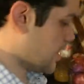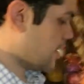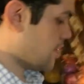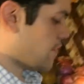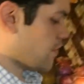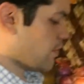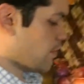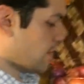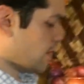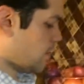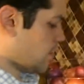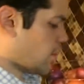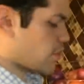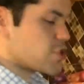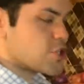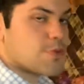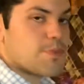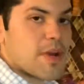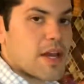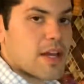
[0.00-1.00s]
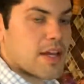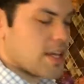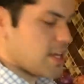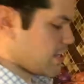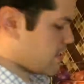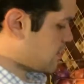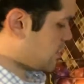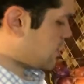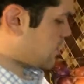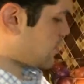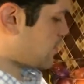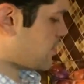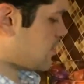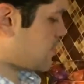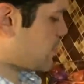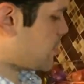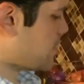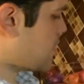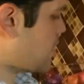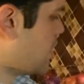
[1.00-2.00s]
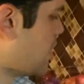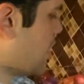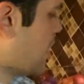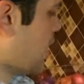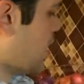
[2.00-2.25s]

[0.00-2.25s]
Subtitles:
And if you want larger pancakes, then you can just,